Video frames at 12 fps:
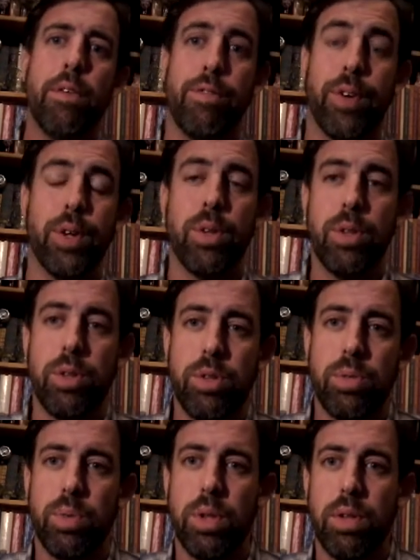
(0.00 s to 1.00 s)

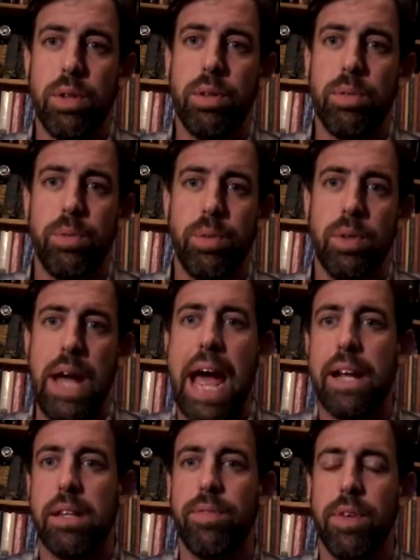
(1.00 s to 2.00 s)
furs were
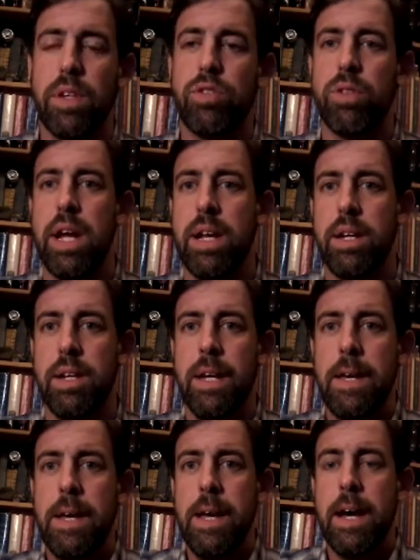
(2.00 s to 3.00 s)
actively traded.
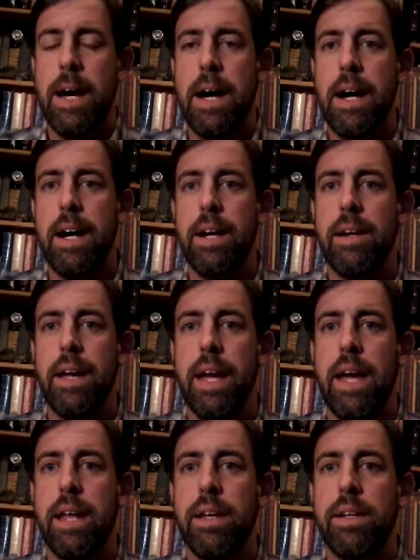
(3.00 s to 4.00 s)

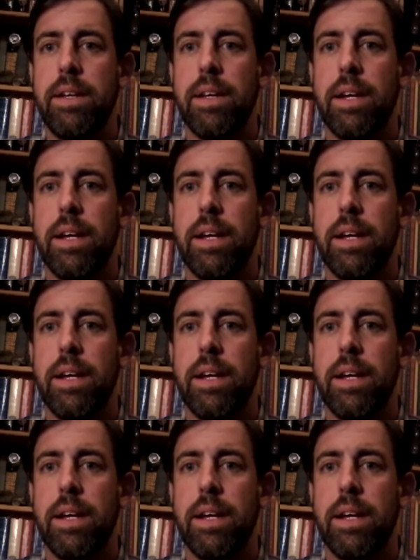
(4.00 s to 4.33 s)
And